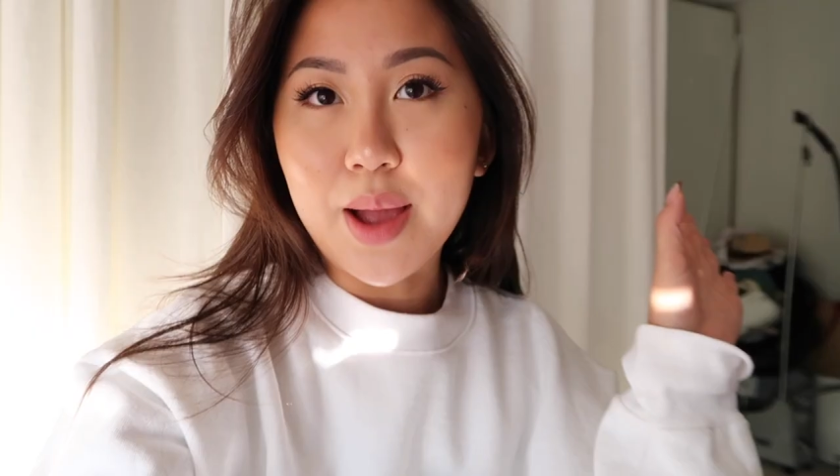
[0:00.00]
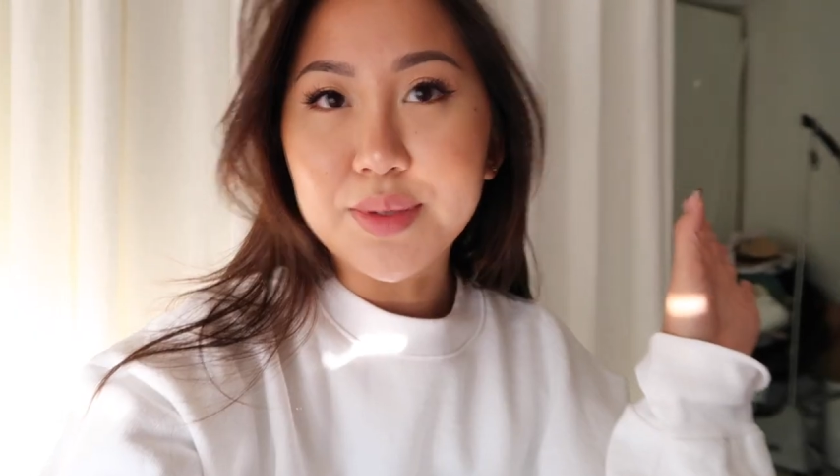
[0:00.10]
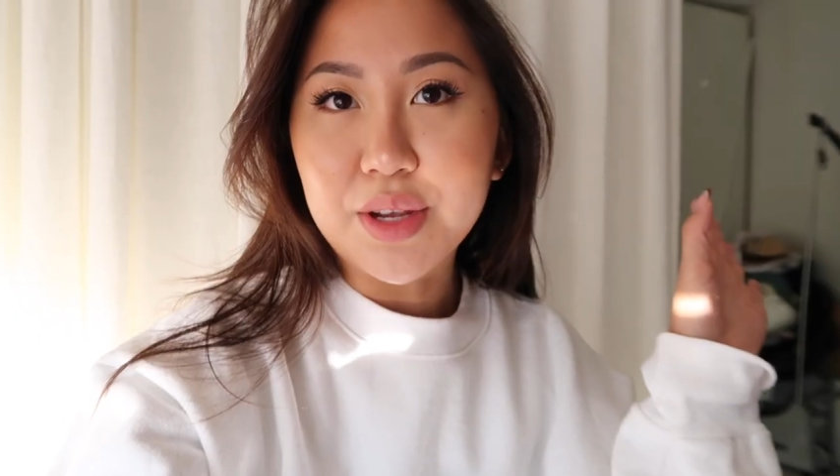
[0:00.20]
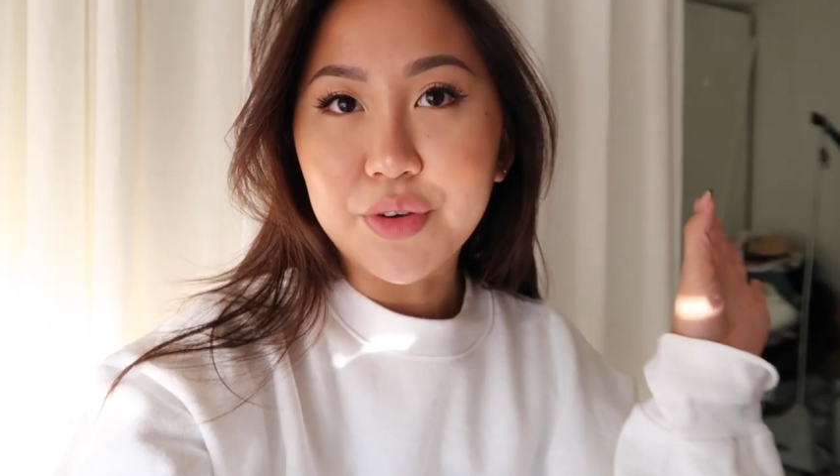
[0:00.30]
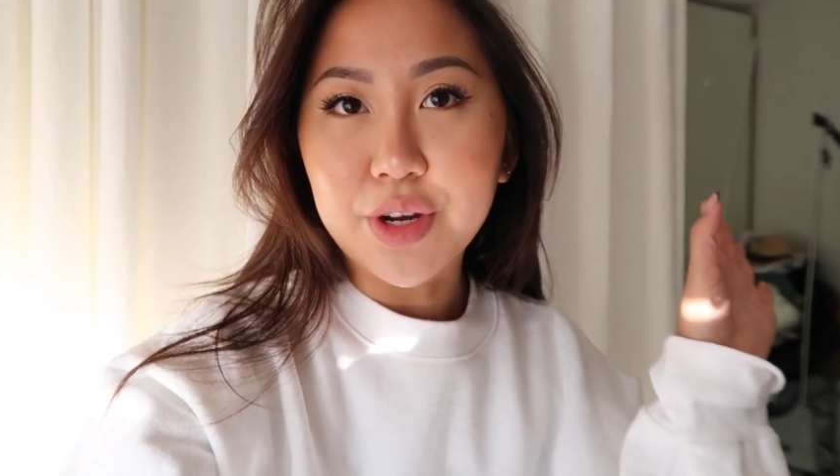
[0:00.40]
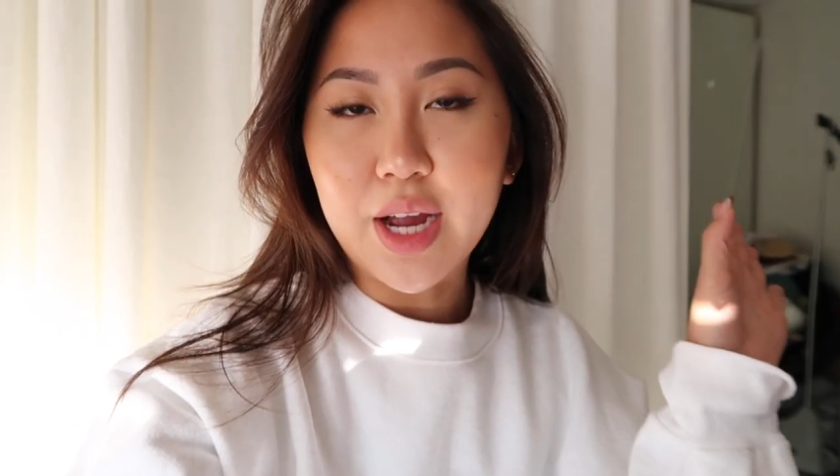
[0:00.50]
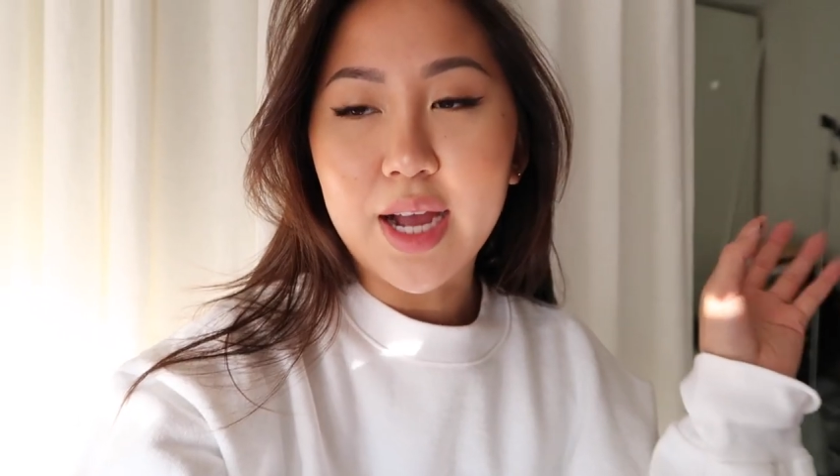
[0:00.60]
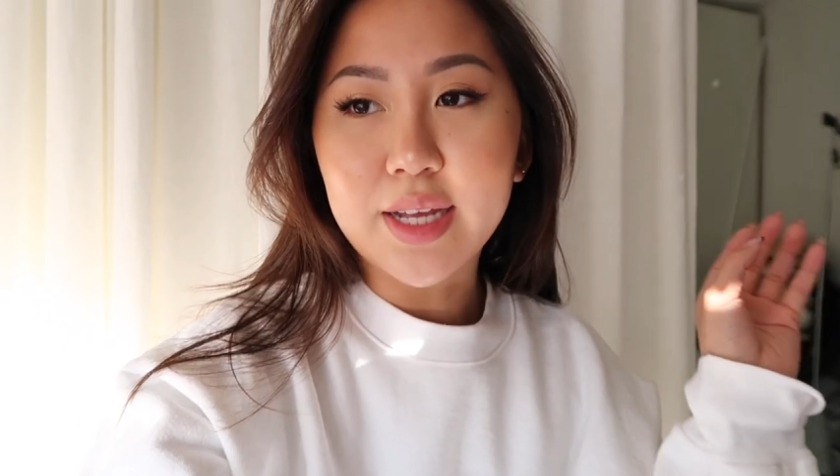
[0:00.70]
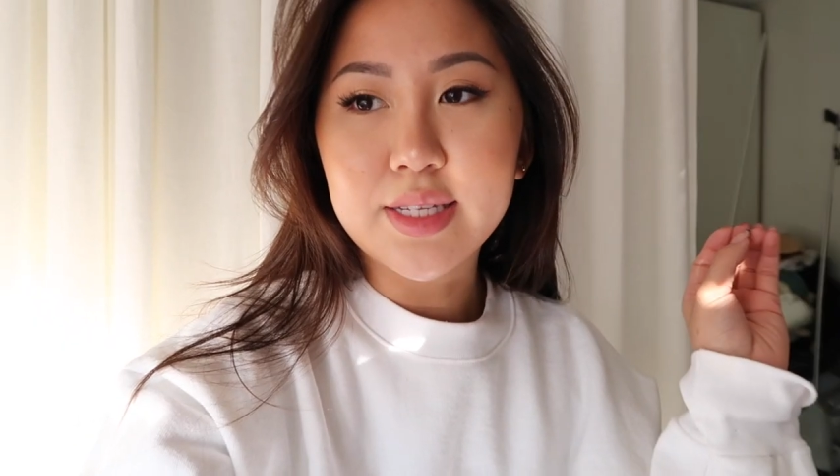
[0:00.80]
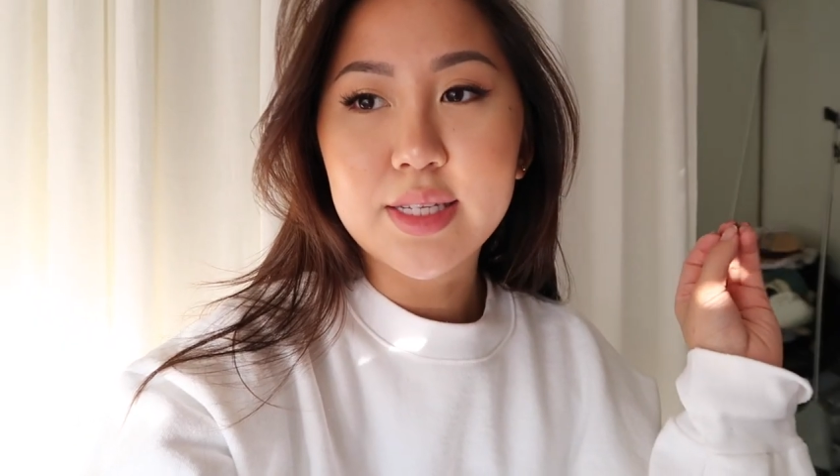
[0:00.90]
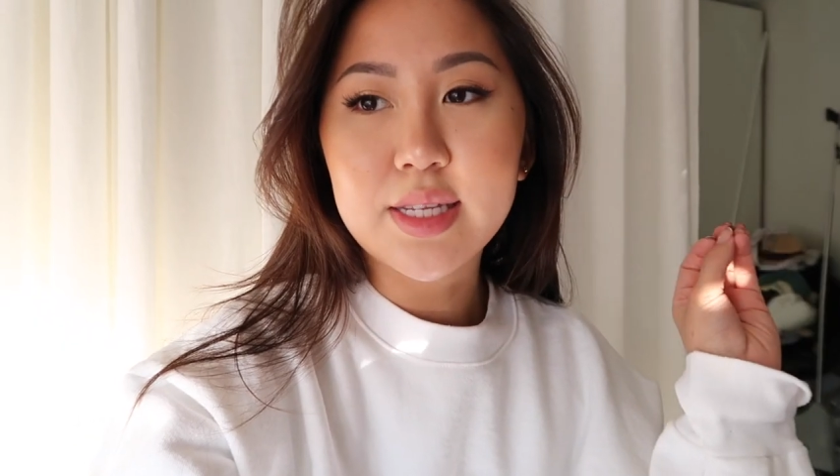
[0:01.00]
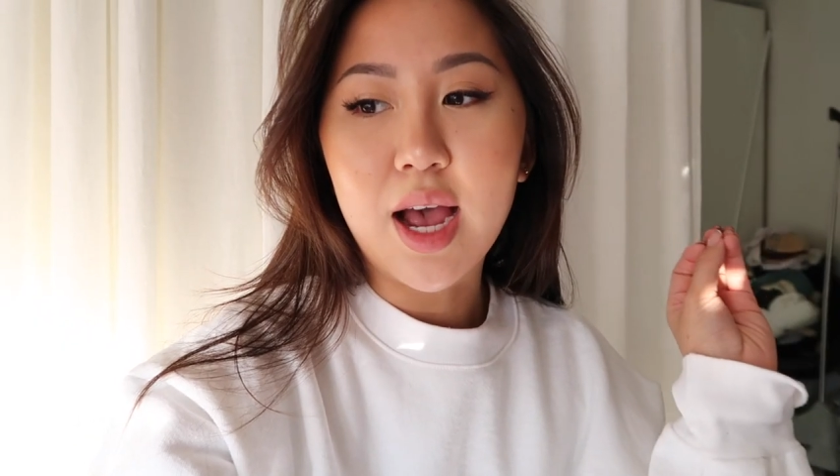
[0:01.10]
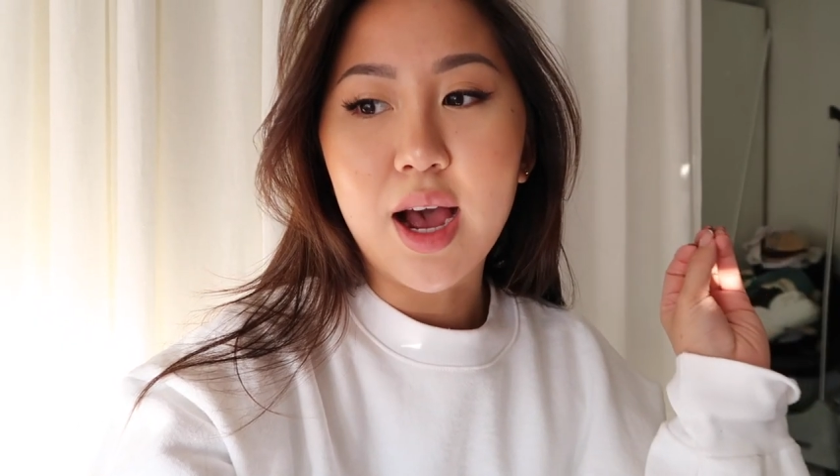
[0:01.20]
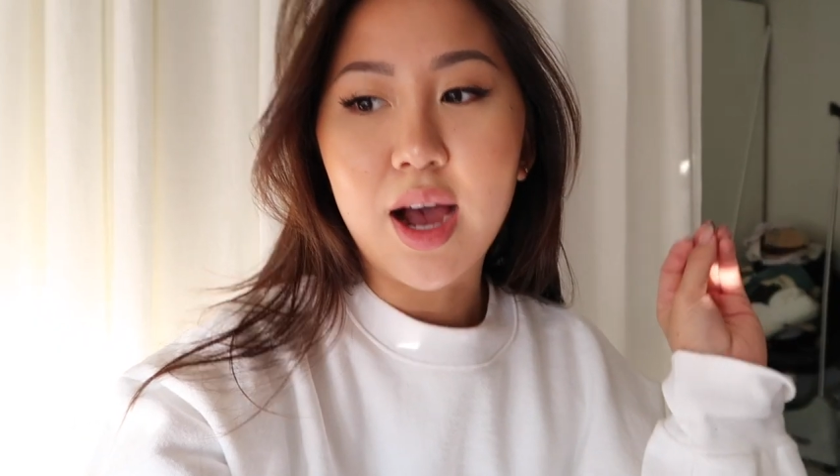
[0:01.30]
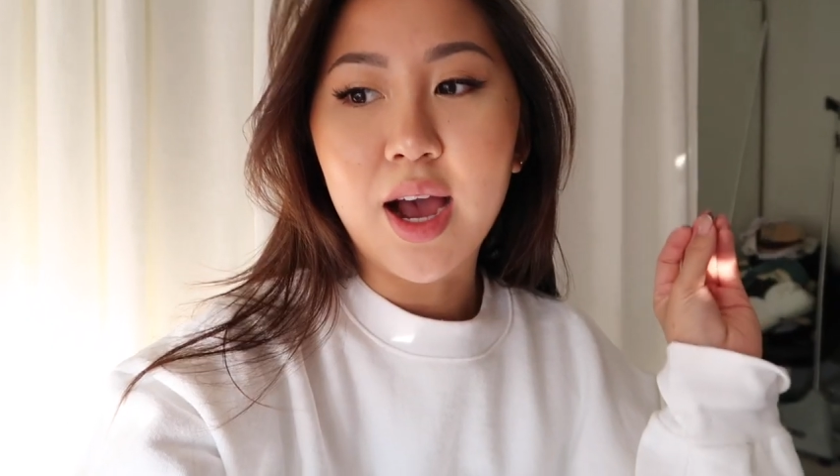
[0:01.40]
Update for you guys.
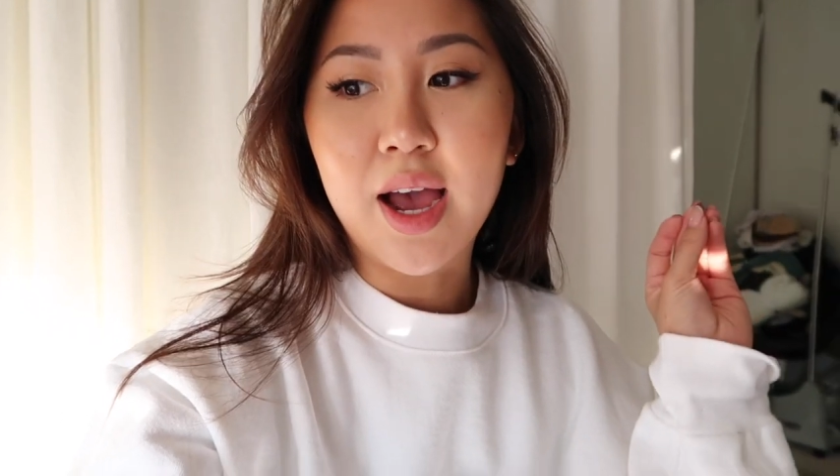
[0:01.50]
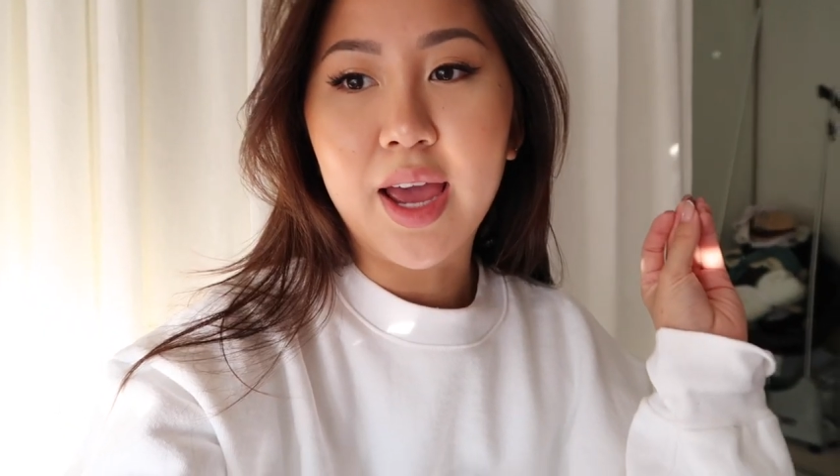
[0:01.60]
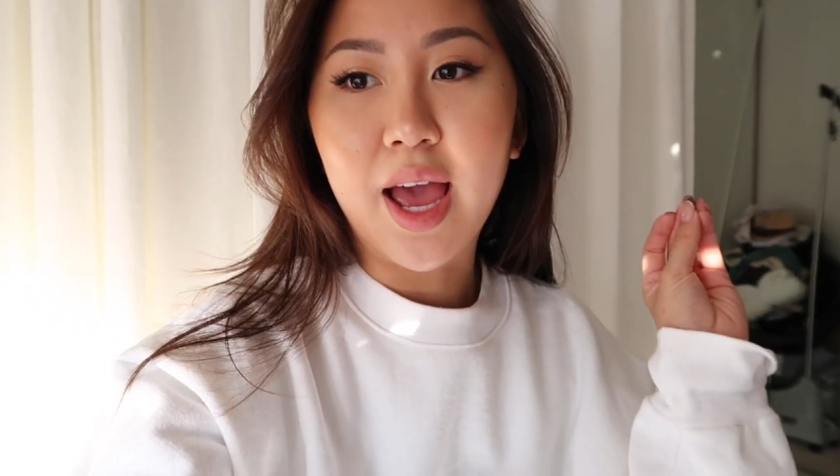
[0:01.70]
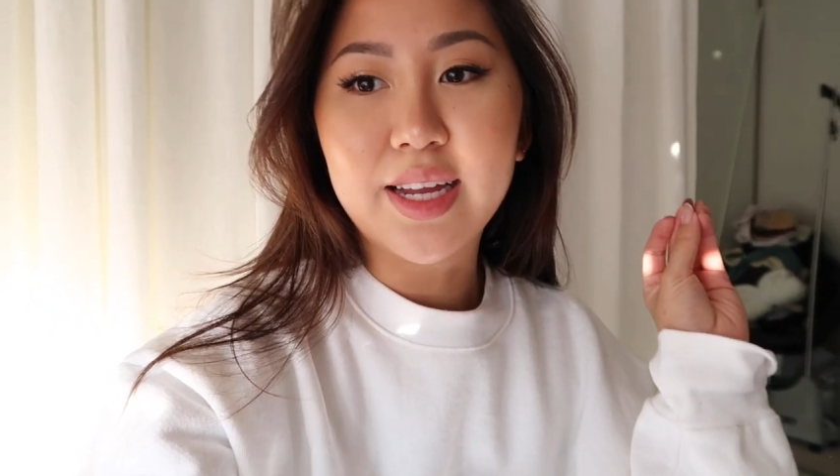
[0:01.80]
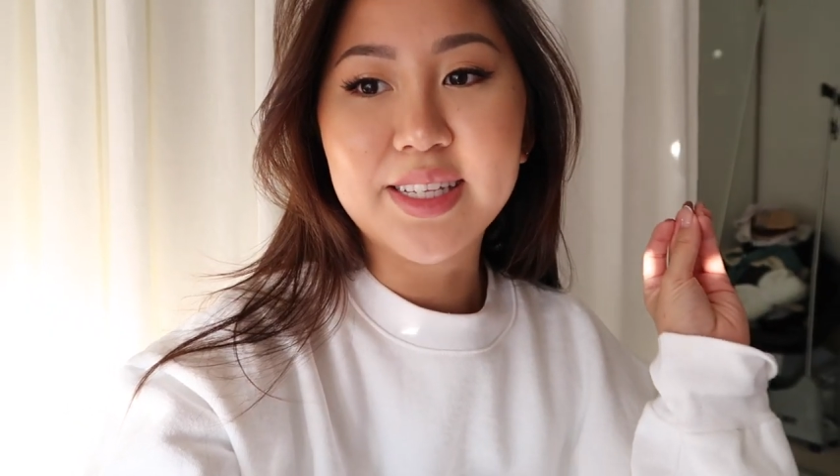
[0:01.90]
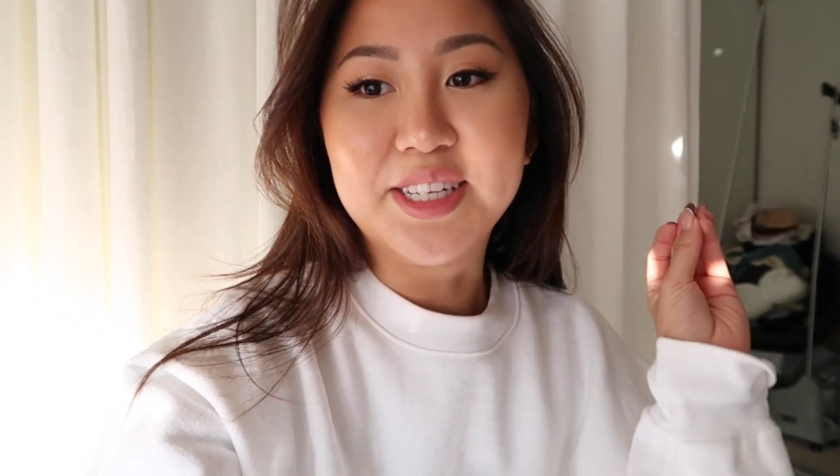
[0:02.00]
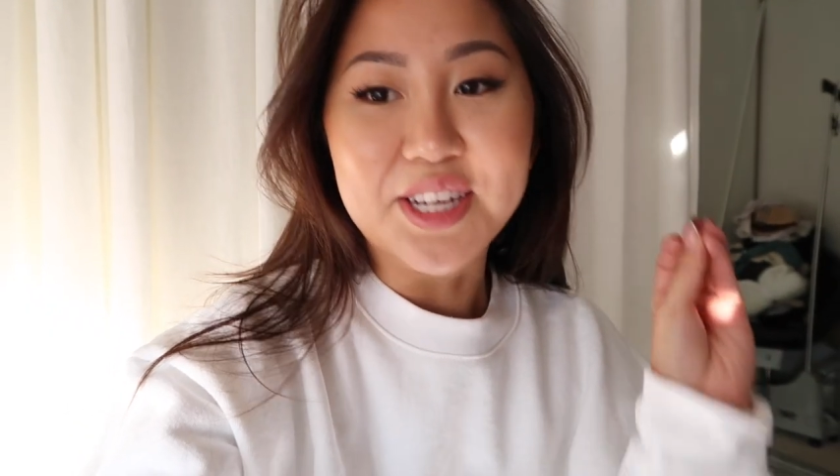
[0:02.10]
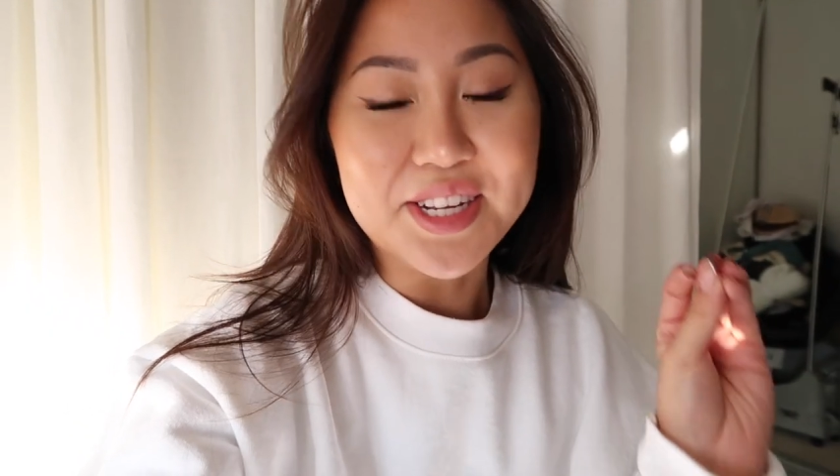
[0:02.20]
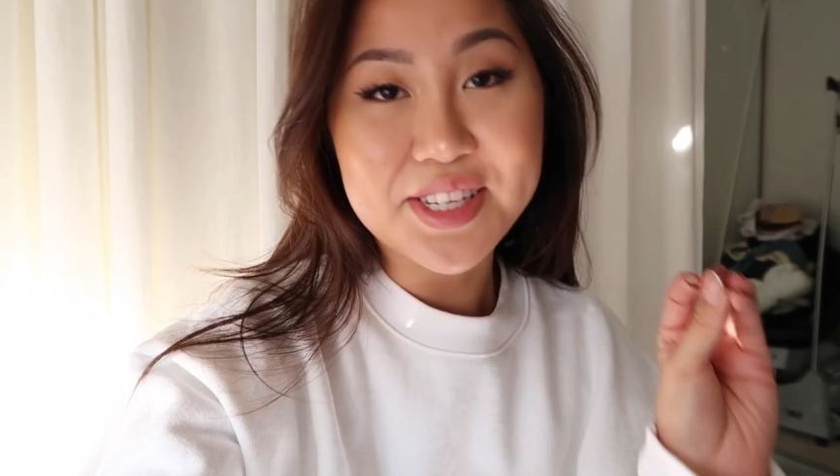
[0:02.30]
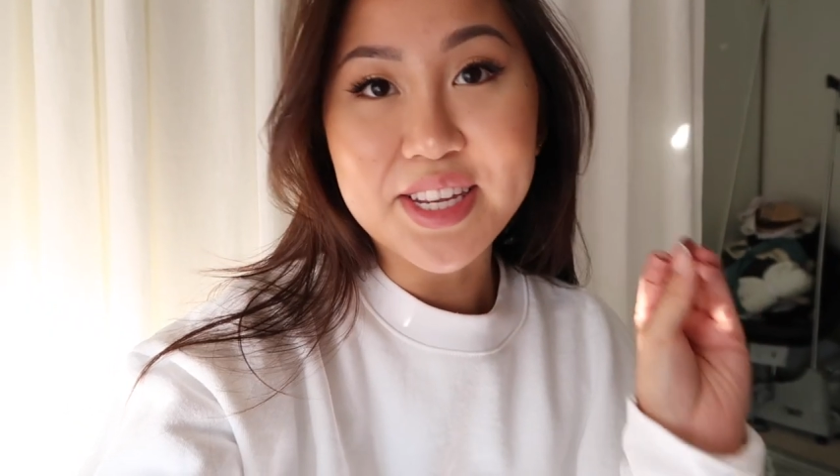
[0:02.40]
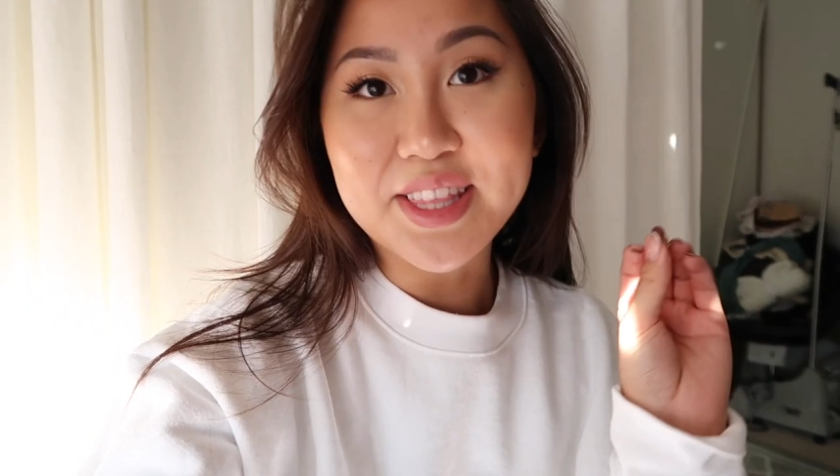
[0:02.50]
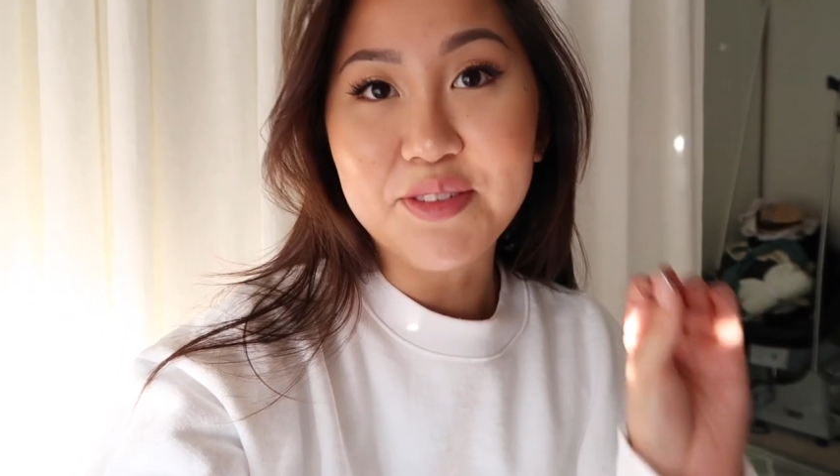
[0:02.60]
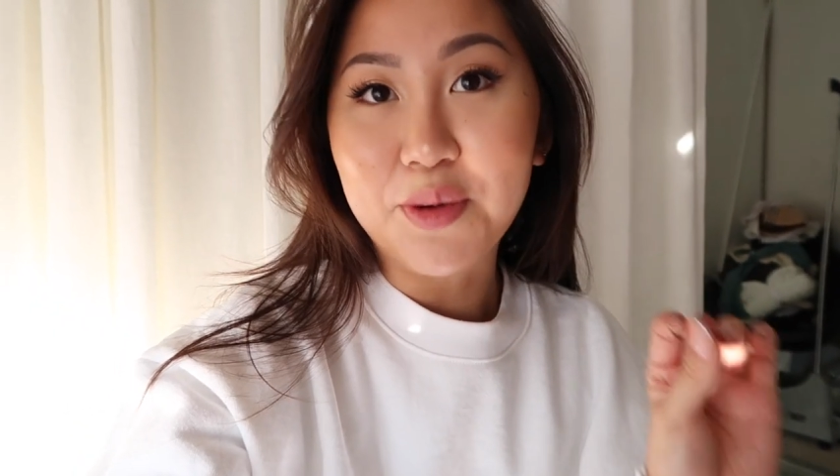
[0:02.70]
The